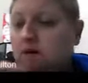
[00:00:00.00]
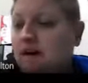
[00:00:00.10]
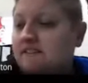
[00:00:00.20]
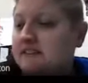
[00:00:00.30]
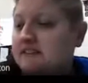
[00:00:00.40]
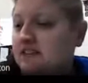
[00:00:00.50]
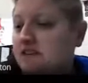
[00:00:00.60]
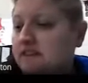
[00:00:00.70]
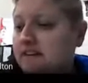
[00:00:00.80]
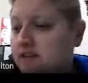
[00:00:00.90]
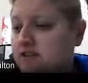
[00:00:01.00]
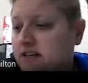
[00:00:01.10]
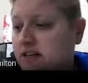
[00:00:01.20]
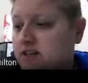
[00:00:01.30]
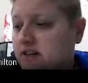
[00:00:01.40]
So obviously you have
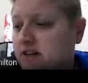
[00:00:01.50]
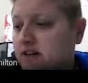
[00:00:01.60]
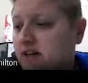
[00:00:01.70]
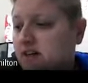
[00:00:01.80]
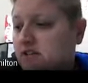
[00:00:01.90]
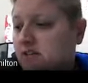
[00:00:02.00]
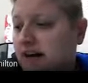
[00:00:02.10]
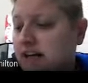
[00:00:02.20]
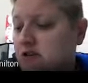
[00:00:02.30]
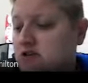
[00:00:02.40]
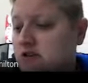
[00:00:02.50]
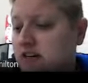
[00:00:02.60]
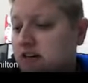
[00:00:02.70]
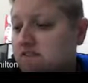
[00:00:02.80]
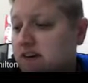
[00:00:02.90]
your introduction, right? And
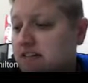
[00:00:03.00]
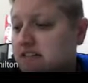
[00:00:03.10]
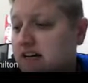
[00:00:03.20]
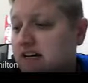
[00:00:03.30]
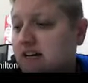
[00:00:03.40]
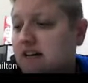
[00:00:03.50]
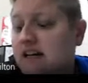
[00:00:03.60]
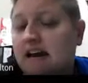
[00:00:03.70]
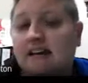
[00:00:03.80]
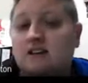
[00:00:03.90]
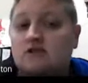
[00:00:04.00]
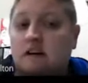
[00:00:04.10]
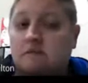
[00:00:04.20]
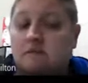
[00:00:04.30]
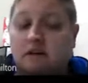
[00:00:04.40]
you should already have that done
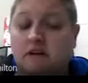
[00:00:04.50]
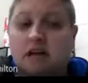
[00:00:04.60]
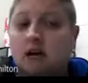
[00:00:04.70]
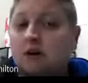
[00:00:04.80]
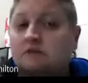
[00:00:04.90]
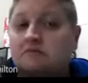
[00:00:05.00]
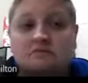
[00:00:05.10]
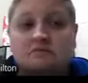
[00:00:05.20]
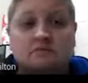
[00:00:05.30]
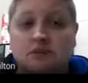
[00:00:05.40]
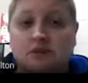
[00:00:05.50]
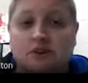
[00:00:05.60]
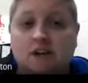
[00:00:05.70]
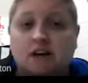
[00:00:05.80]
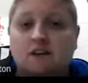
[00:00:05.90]
and that's already ready to go.
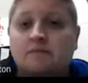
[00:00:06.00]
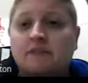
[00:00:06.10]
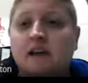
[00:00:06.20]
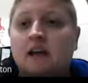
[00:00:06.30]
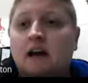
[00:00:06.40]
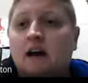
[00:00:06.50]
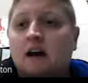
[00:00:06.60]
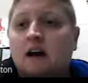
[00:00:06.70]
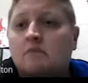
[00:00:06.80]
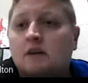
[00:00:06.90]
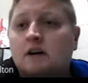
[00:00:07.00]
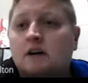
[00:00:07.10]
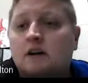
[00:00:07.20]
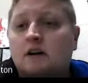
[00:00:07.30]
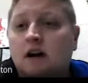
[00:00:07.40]
You're good to go. I
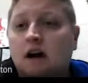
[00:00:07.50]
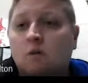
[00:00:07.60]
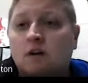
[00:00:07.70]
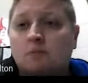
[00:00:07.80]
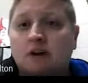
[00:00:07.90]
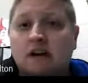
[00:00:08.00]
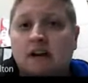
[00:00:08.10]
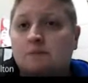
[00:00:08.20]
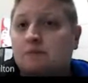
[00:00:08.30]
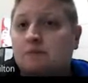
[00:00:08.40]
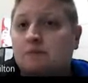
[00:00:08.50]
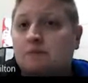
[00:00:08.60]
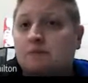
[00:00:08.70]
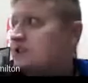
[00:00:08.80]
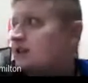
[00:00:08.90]
want to point out a
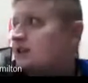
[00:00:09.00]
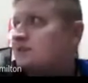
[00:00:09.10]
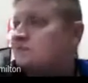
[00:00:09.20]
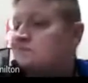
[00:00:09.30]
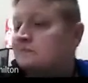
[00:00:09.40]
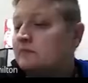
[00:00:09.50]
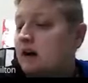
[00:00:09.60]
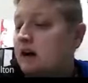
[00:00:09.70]
couple of things to you.